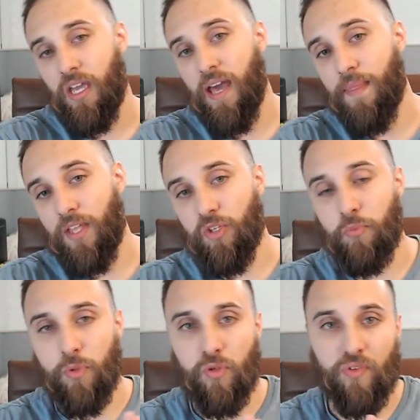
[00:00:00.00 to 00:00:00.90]
and then you
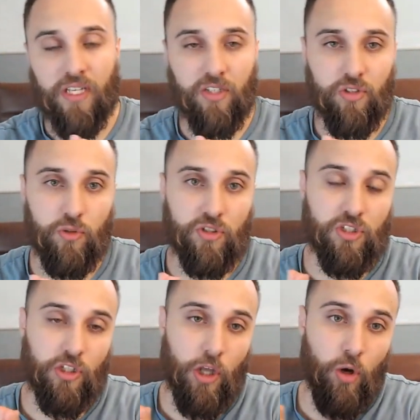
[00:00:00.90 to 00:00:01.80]
move into
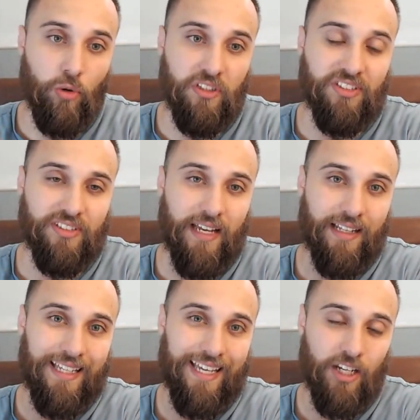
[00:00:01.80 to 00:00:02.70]
slowly,
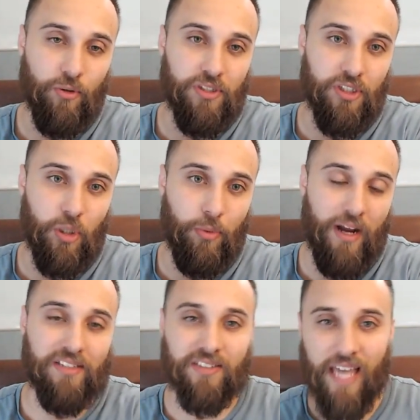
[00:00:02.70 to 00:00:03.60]
steadily increasing your
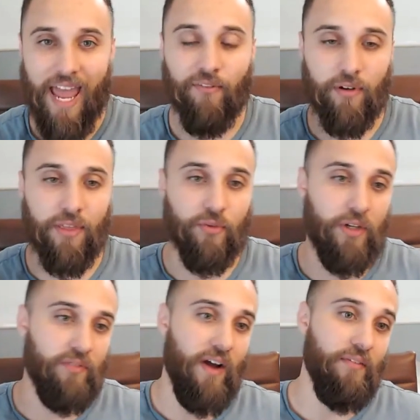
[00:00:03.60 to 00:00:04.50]
prices every 3
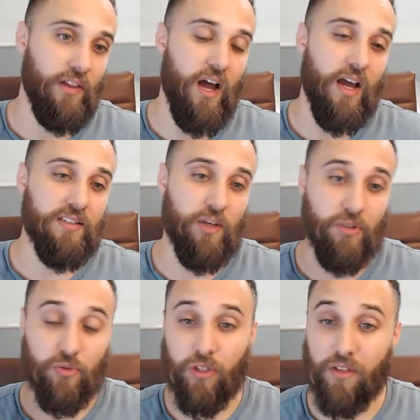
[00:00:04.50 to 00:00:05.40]
to 5 clients. And
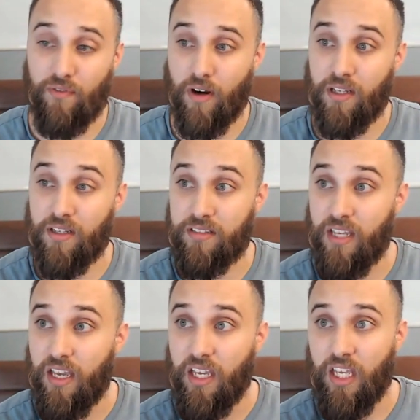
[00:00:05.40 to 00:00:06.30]
what's really funny is
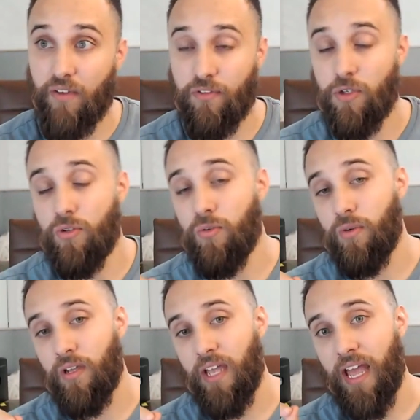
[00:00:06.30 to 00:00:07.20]
if you
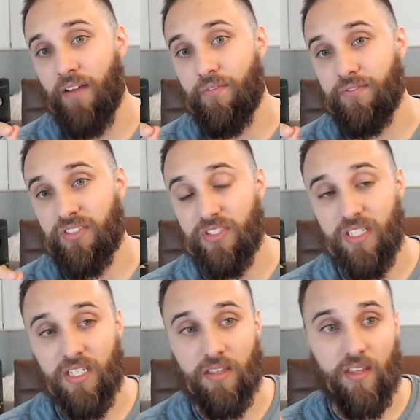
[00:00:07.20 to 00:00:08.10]
have
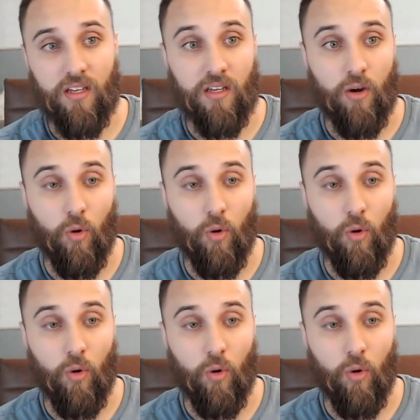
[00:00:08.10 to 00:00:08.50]
seen the